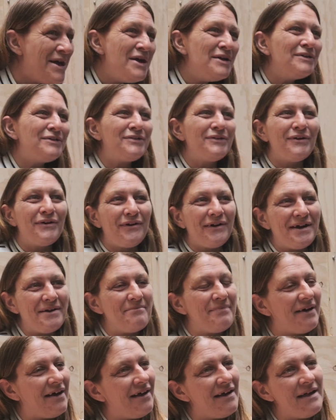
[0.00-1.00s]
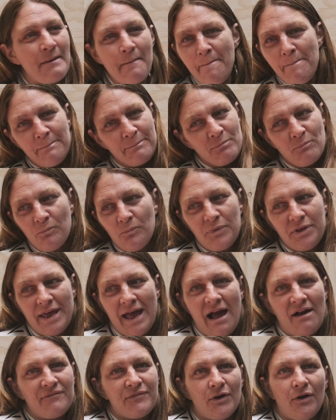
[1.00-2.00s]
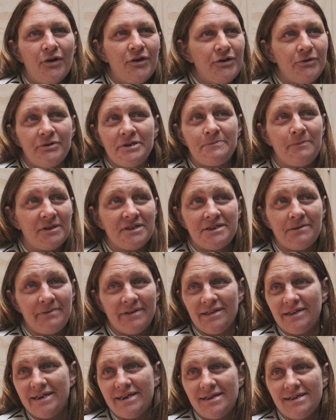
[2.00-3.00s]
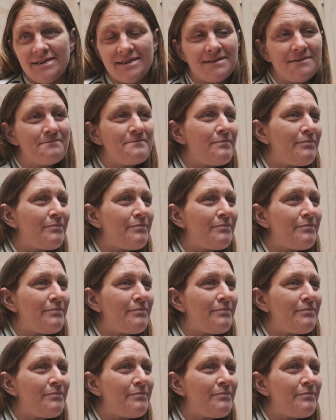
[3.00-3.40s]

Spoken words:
Sorry, but you have to own your responsibilities.